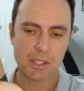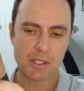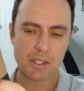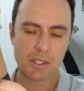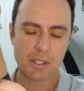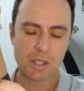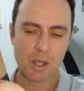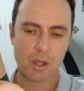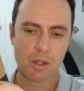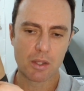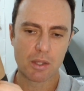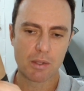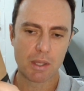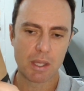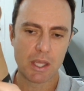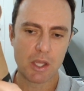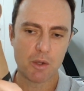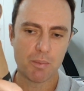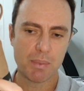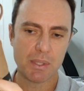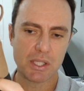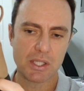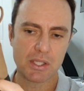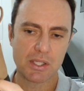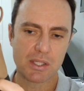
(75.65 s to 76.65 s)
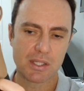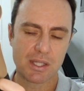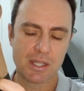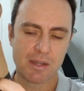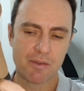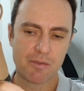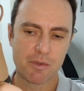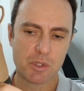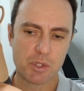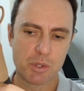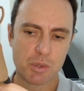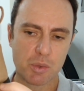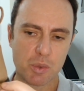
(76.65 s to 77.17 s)
So the heel pitch is the
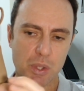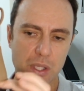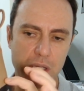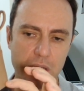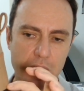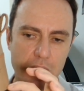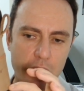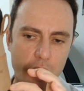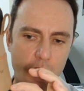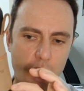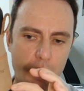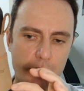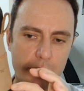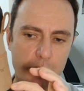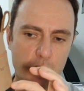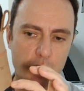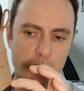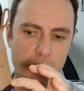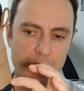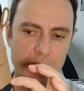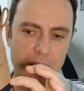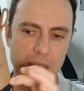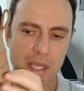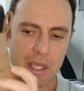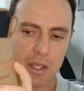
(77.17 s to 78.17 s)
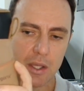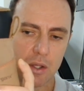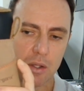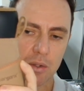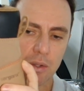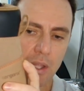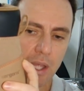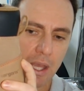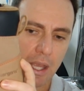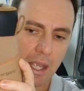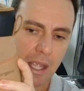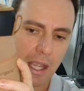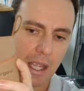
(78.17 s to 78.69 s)
difference between in height between the heel
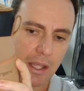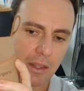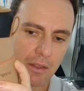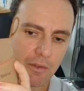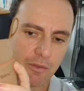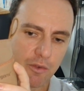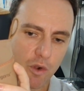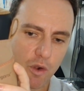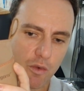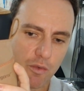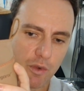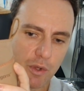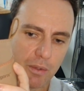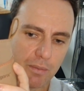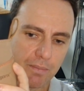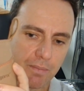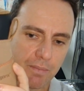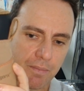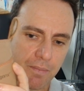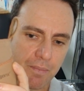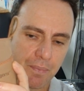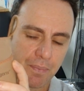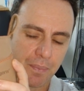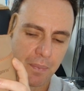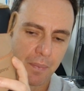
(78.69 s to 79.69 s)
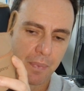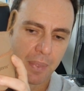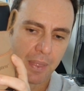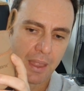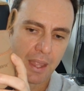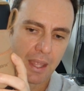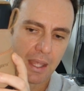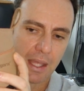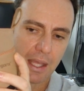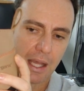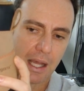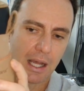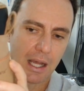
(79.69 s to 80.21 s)
and the forefoot.
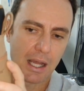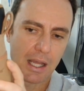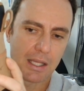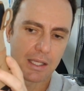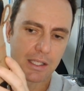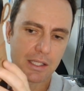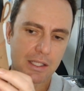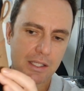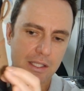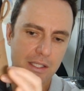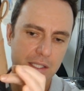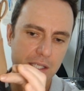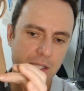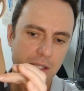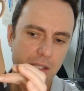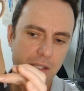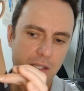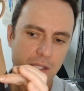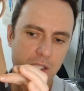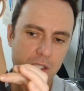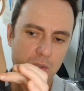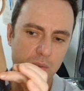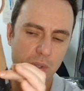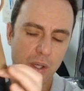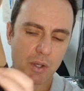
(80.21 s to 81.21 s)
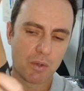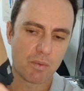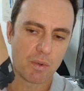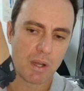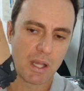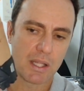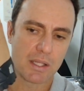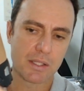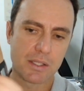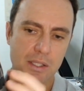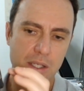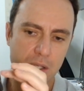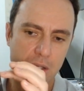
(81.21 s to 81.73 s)
And you can see that this one
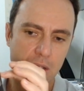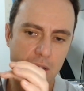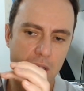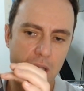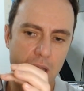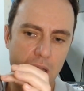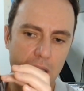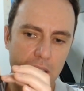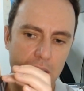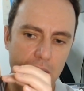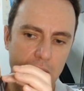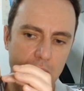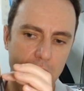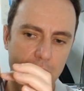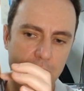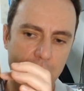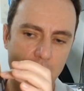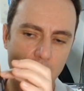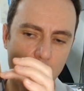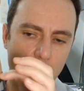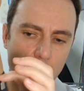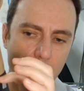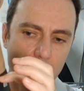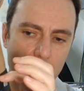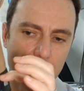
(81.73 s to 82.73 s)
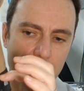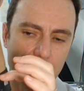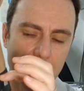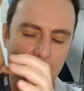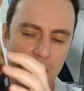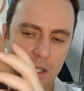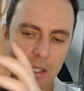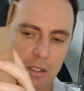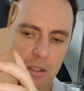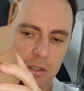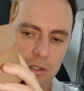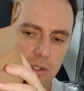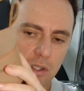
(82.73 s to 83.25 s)
runs a little bit higher in the
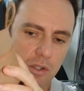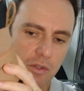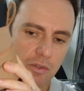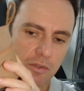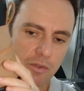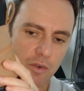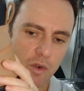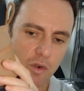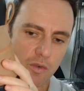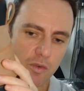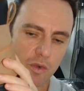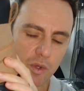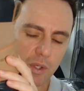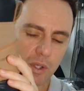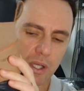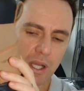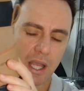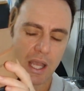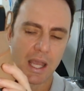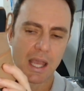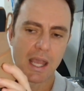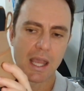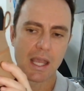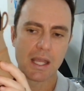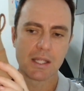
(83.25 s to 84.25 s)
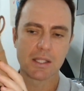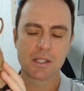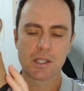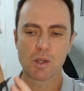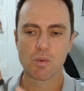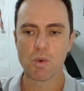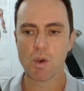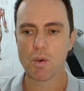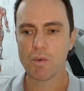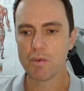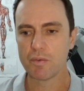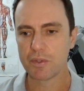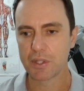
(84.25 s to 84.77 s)
heel to the forefoot. And so
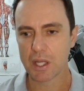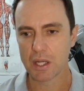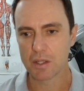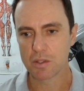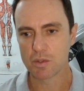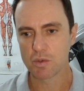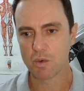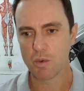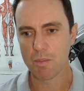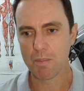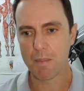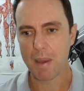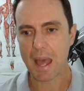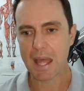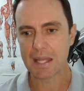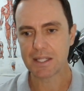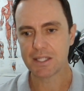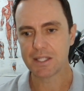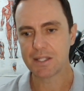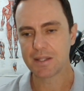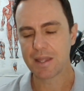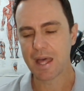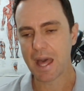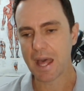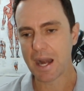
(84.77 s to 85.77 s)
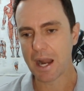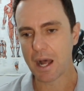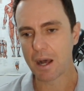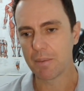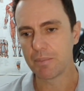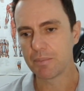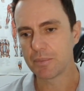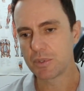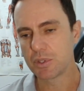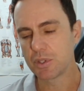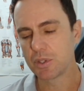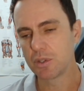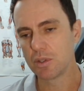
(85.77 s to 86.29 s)
what we've done is we've matched that
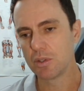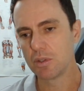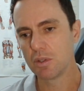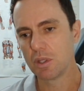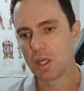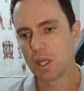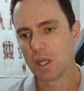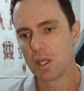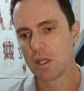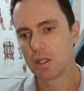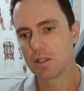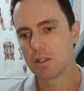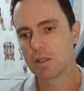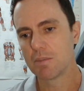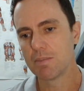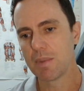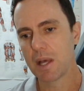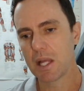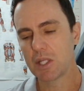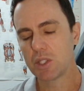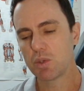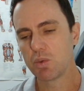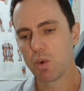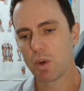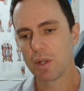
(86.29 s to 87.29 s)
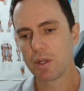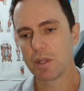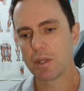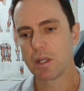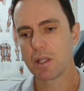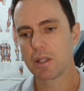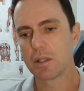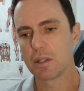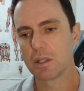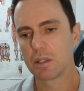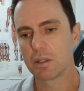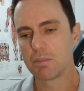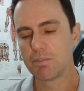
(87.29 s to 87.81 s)
up to match
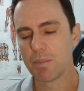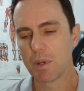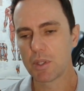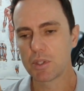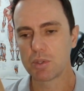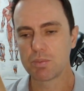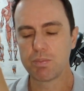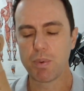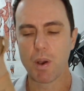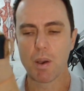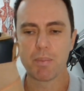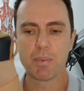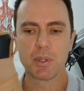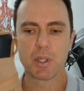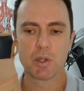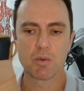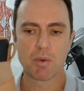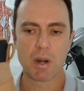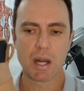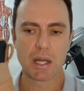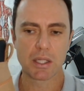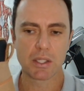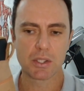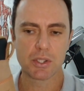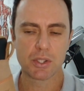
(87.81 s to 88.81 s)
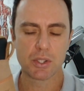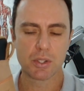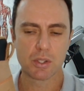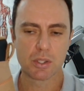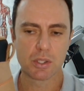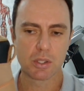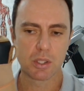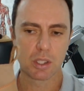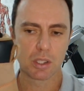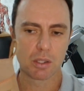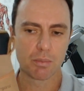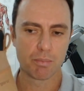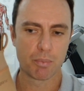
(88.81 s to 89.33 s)
what the most popular running shoes,
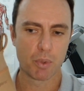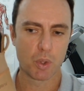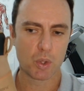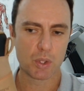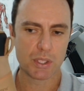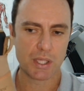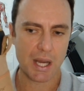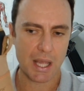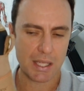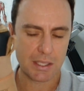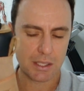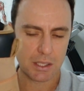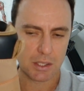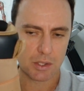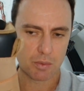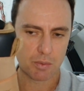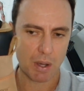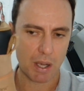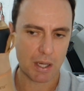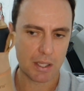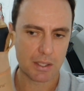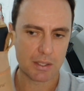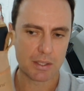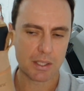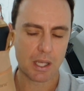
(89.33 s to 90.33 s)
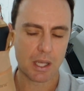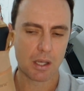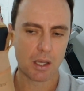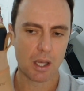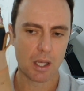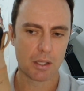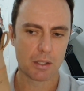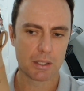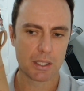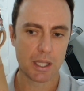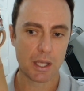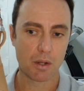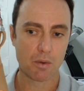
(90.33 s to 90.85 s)
like the Brooks and Asics runners, are
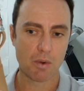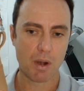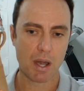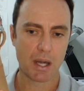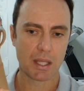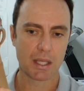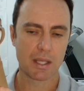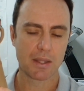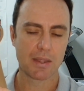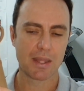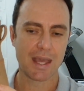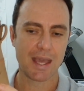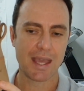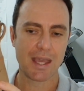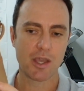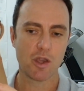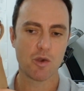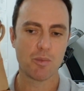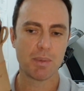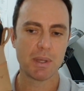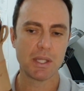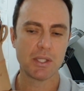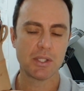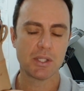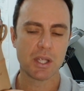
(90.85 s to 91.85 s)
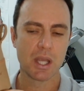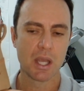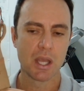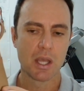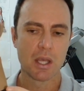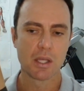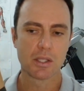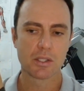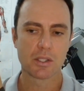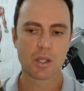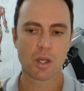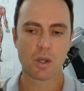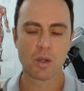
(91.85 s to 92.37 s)
now running in their heel pitch.
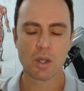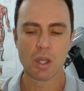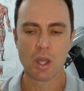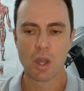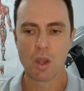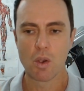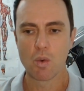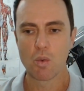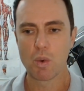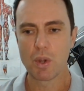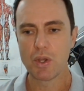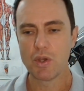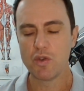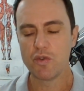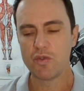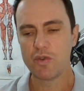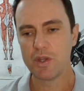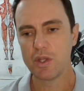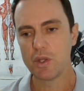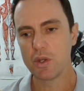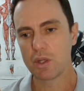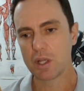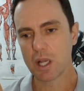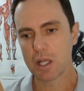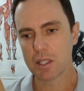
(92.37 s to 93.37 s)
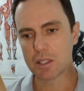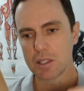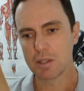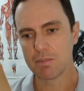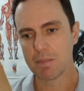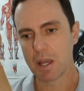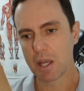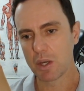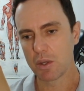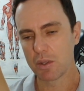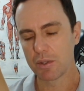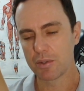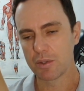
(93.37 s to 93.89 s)
So when you fit your
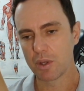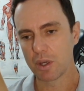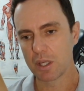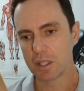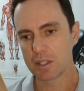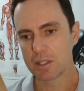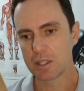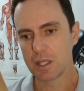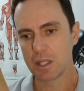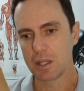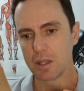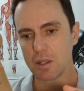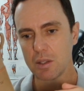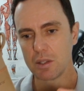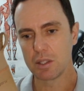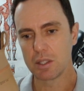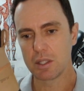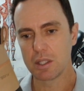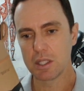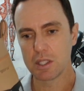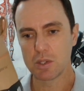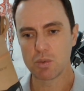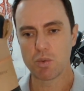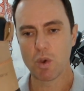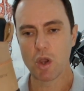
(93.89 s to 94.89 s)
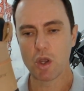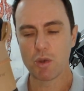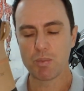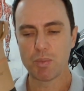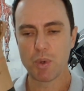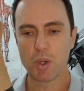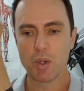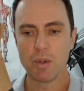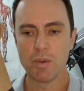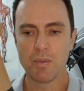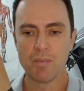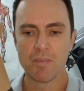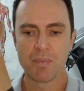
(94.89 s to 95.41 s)
custom-made orthotics in this work
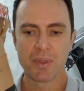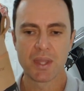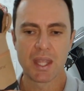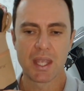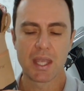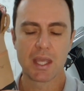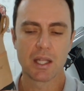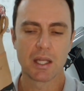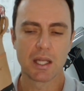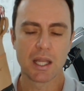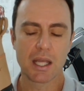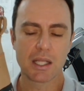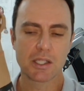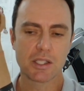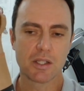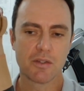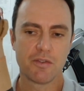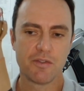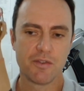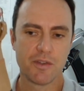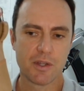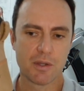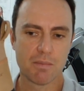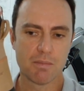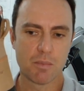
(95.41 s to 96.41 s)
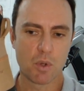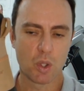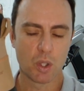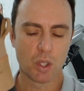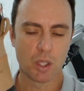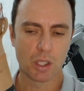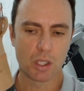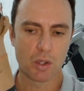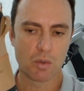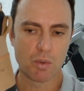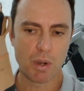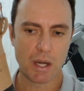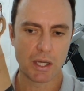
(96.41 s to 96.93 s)
boot, it'll actually feel more like
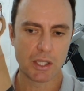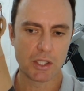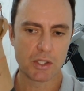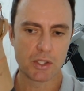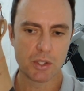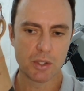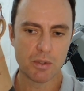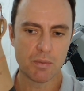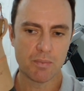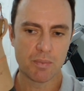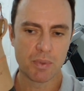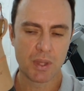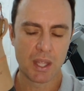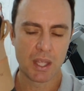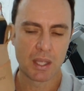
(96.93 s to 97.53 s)
a running shoe.